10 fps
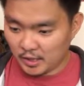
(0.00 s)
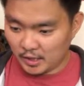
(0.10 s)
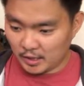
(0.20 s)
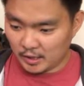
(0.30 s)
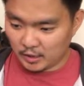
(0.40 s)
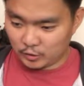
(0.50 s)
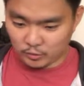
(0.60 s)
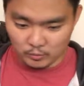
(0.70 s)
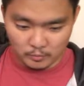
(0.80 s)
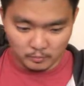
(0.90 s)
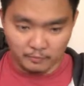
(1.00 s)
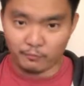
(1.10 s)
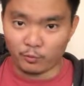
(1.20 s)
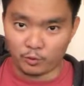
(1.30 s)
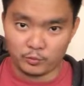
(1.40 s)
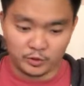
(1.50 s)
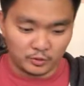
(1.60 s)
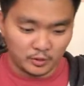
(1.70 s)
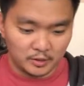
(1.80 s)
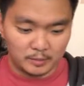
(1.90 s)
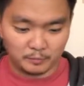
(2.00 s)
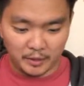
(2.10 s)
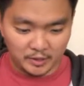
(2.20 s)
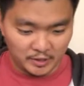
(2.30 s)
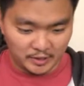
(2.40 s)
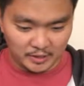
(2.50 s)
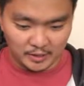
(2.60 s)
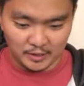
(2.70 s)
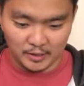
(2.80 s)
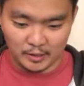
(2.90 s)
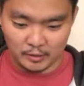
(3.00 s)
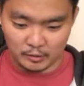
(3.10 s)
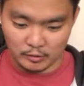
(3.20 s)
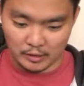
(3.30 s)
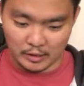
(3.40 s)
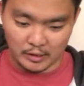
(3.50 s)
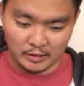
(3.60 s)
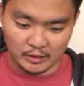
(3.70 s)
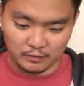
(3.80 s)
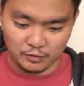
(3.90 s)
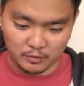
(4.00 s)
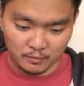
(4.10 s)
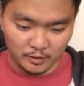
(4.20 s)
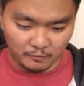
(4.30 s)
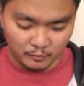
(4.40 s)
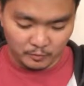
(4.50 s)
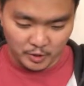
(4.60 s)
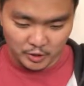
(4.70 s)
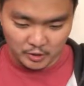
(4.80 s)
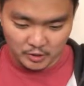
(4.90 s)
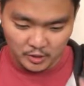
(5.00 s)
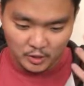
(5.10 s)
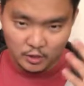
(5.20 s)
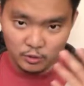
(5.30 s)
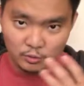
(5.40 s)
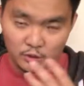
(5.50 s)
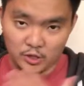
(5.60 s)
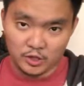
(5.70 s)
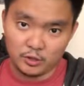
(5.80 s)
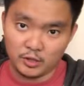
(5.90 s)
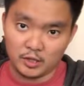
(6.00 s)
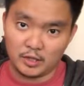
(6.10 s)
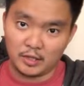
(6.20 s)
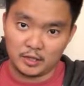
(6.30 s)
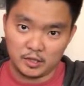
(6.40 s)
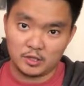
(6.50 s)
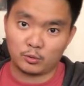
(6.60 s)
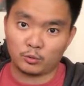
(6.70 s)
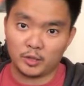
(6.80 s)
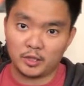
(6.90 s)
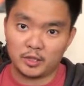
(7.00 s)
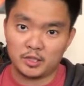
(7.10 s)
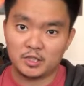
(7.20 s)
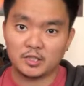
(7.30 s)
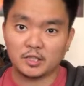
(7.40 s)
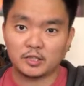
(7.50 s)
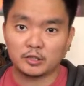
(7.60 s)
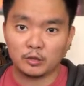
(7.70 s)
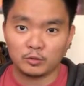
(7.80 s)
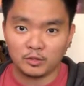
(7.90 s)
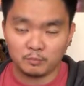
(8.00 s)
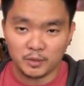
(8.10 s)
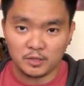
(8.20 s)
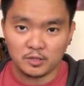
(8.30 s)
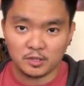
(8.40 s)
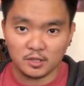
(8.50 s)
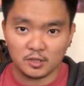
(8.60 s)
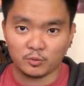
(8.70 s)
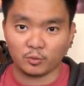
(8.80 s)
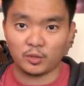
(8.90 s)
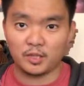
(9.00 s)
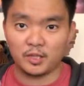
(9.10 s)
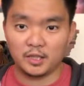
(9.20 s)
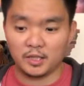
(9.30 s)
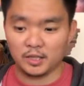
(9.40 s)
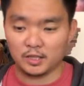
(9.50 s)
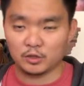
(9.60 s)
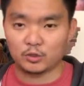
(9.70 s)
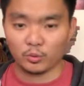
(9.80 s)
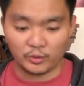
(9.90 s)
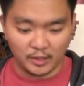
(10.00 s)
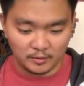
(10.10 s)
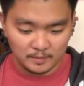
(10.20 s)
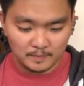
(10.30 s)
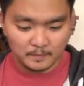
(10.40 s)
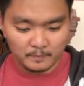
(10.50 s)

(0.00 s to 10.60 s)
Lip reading: So before we start, basically I'll have some information. So this is an exclusive piece. It's already sold out.